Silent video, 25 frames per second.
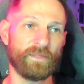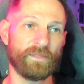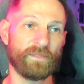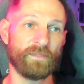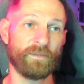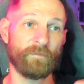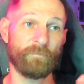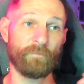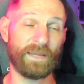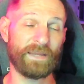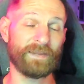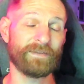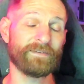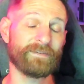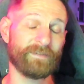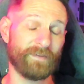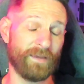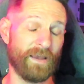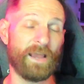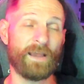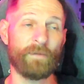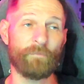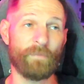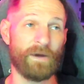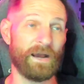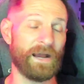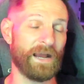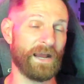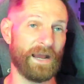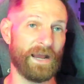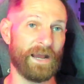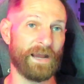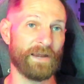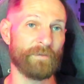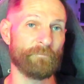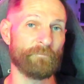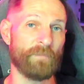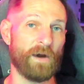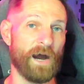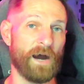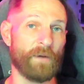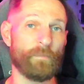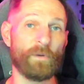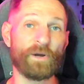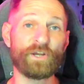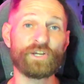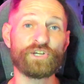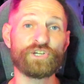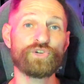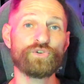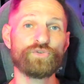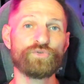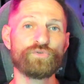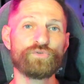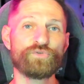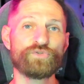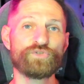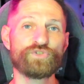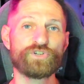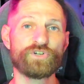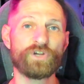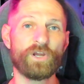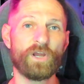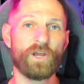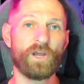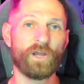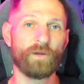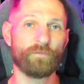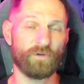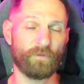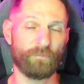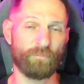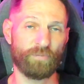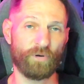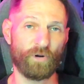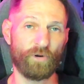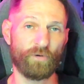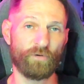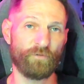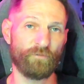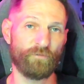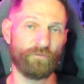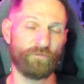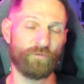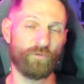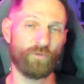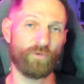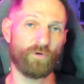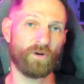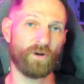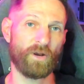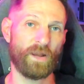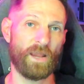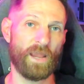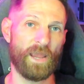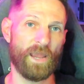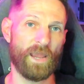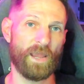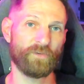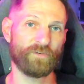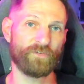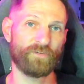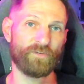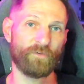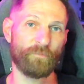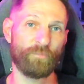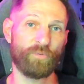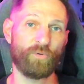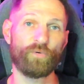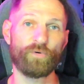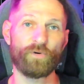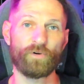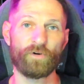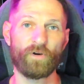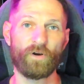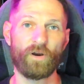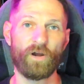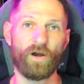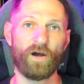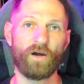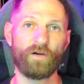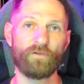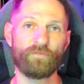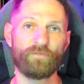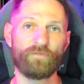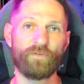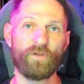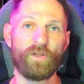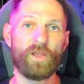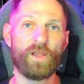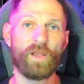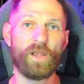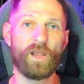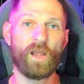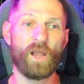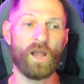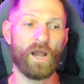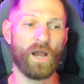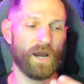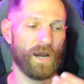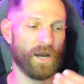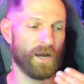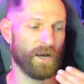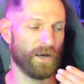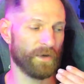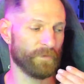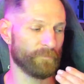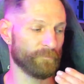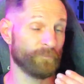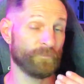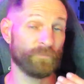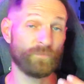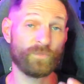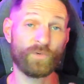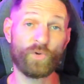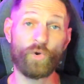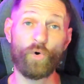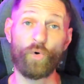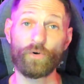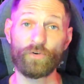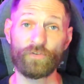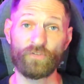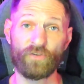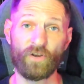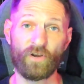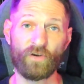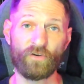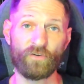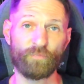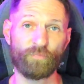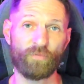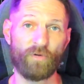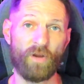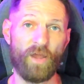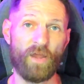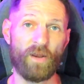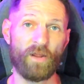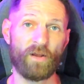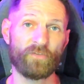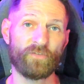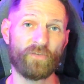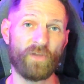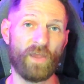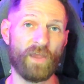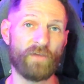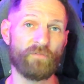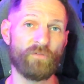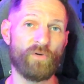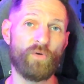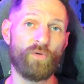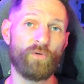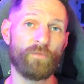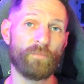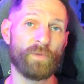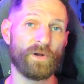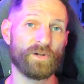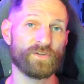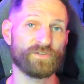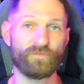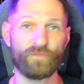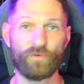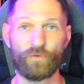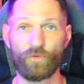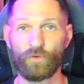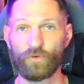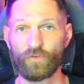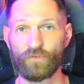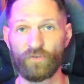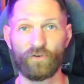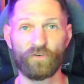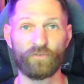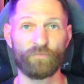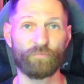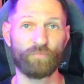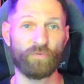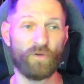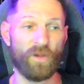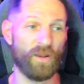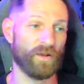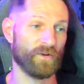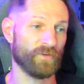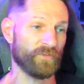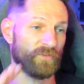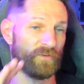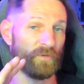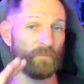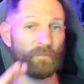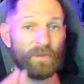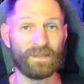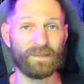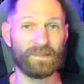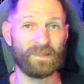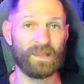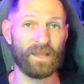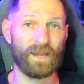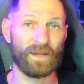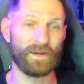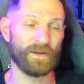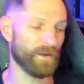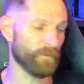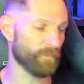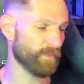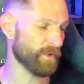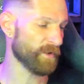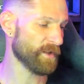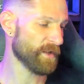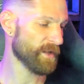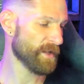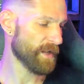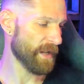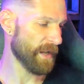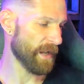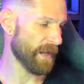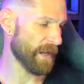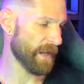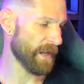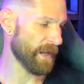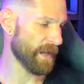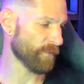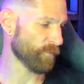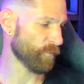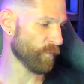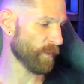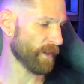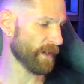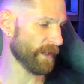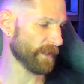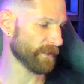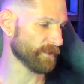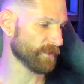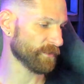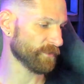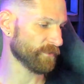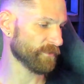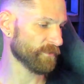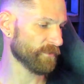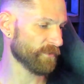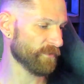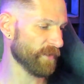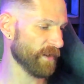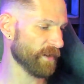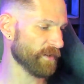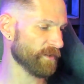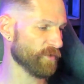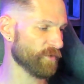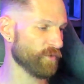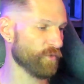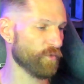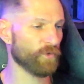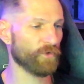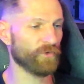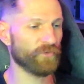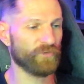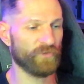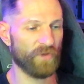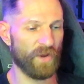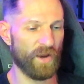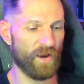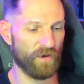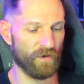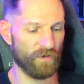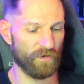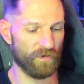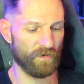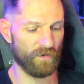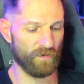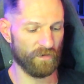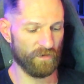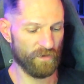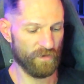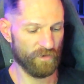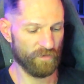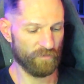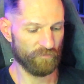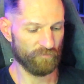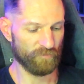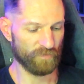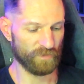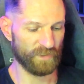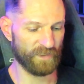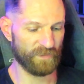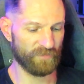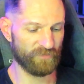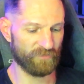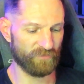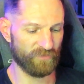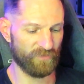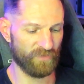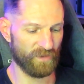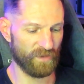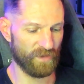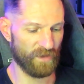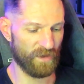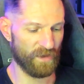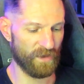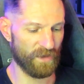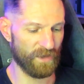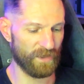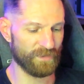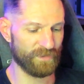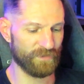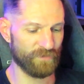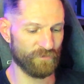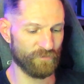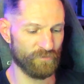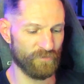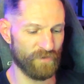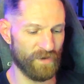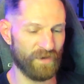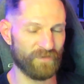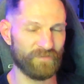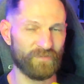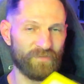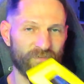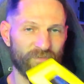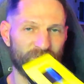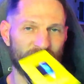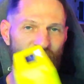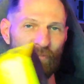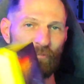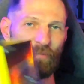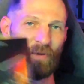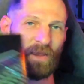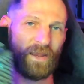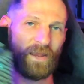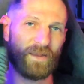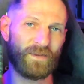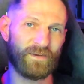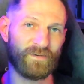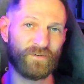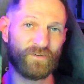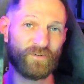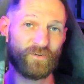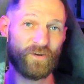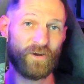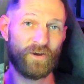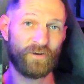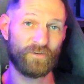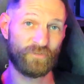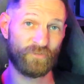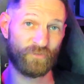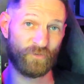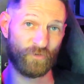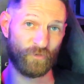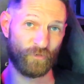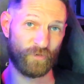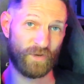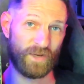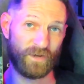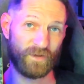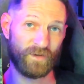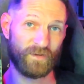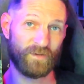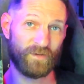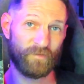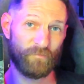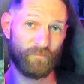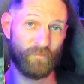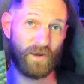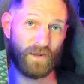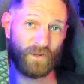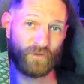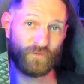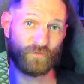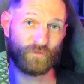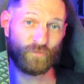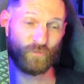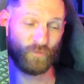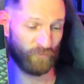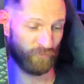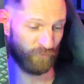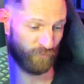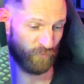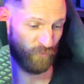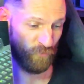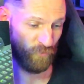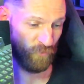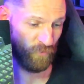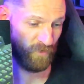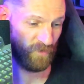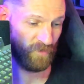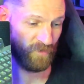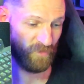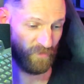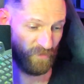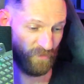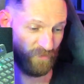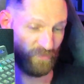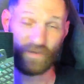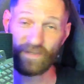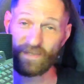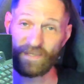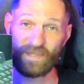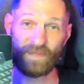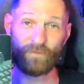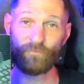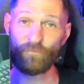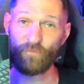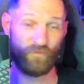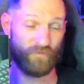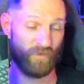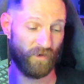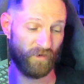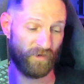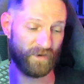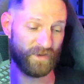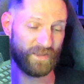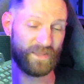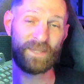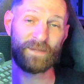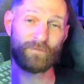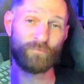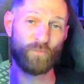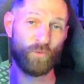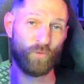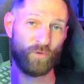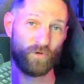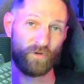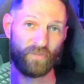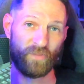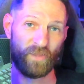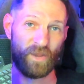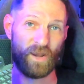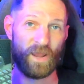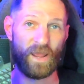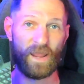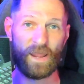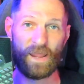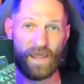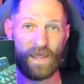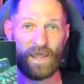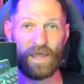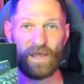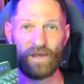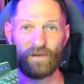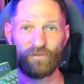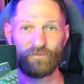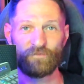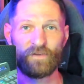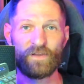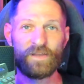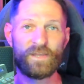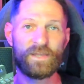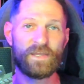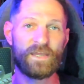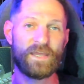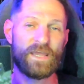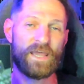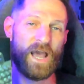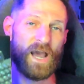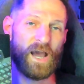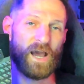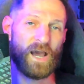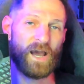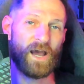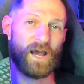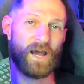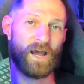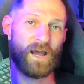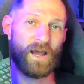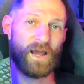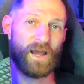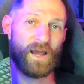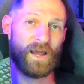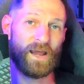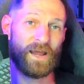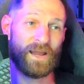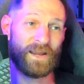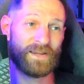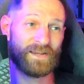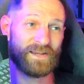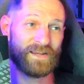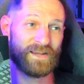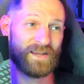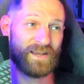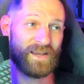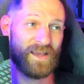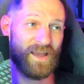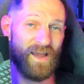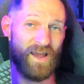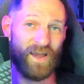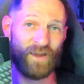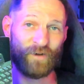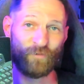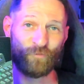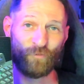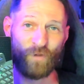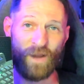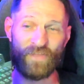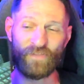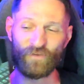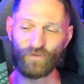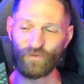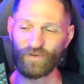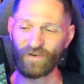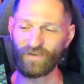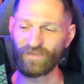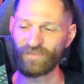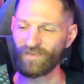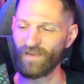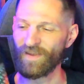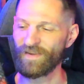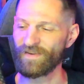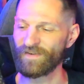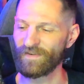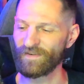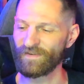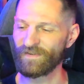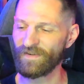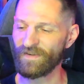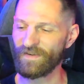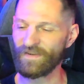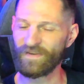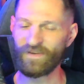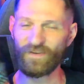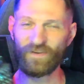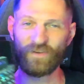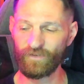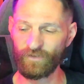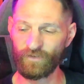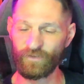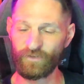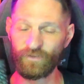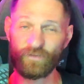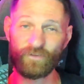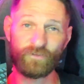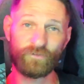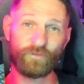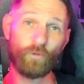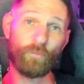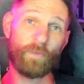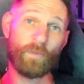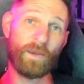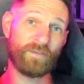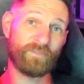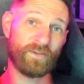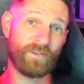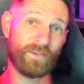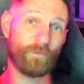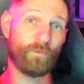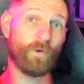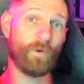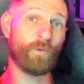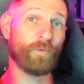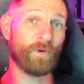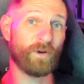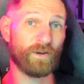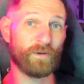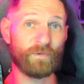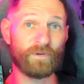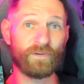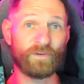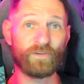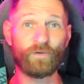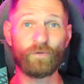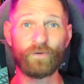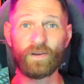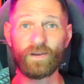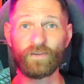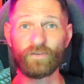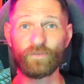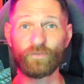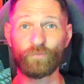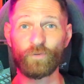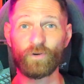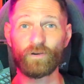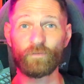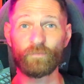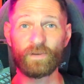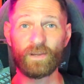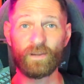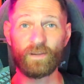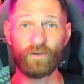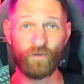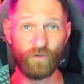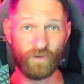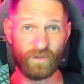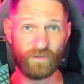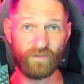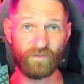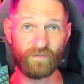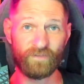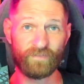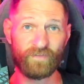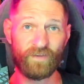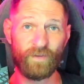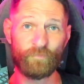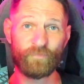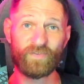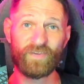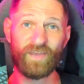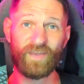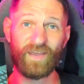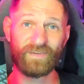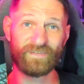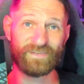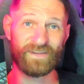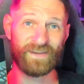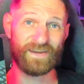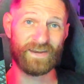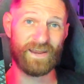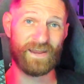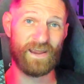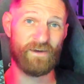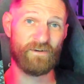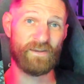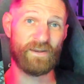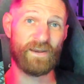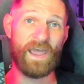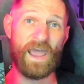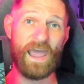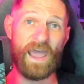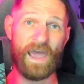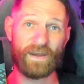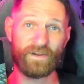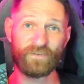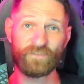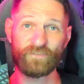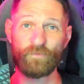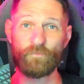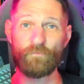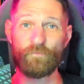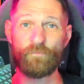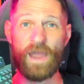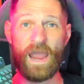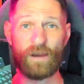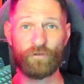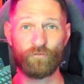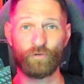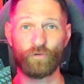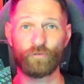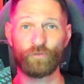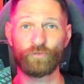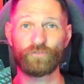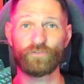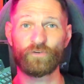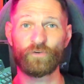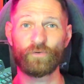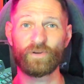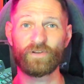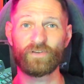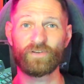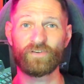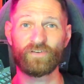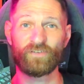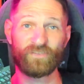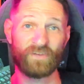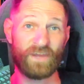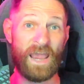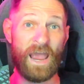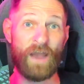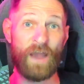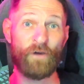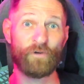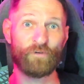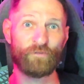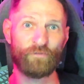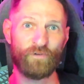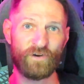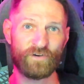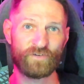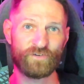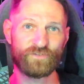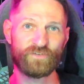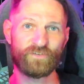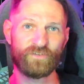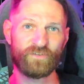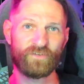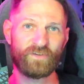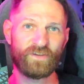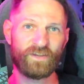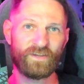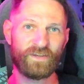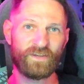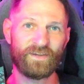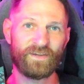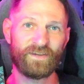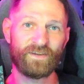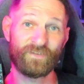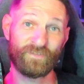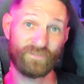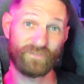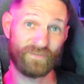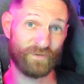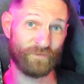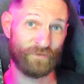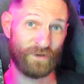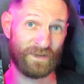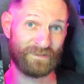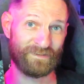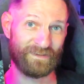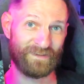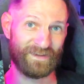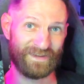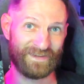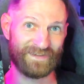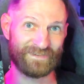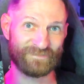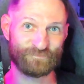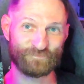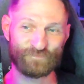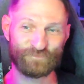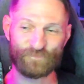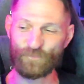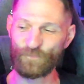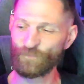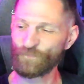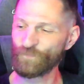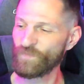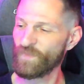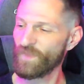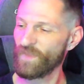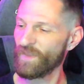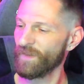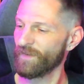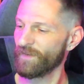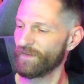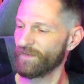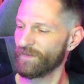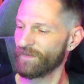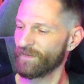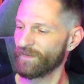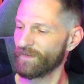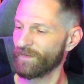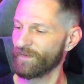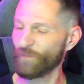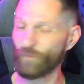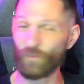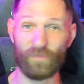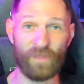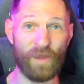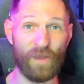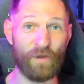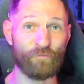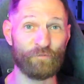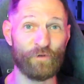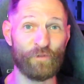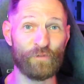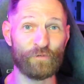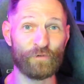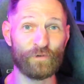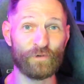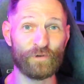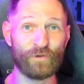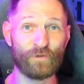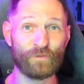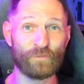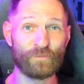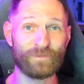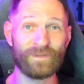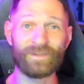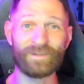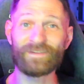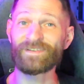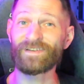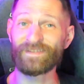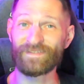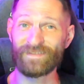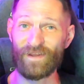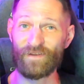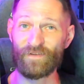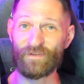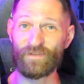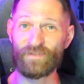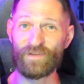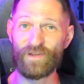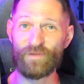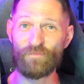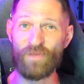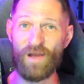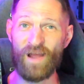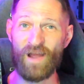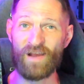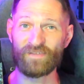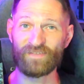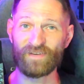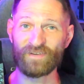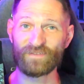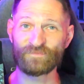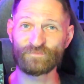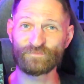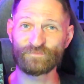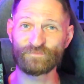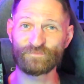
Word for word: the meantime, I, am I'm, I'm a huge proponent for and supporter of um, Corsair's products. I have a whole bunch of Corsair's products in my lineup, and when I learned that Corsair released the iCUE Nexus Companion touchscreen module for the key the very keyboard that I have, uh, I got rather excited. So basically what we're going to be doing is we're going to be hooking this up, testing it out, and adding some macros to it to see how it functions. See if I like it. Without further ado, let's get down to the unboxing.